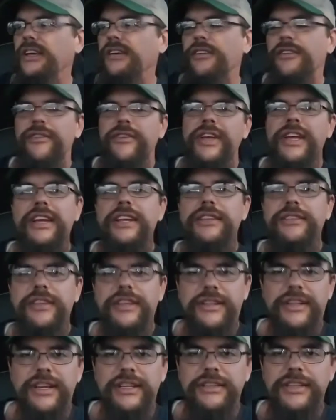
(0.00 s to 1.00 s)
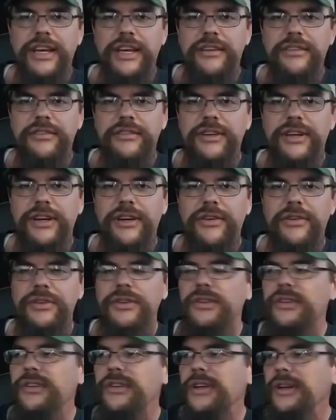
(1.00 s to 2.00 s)
uh, anything like that. You know,
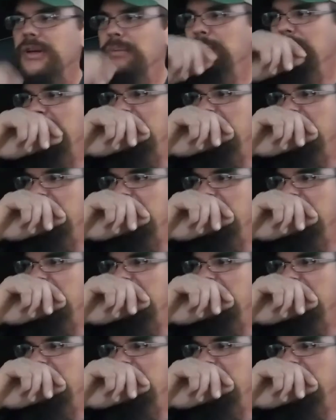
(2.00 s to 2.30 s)
you're going to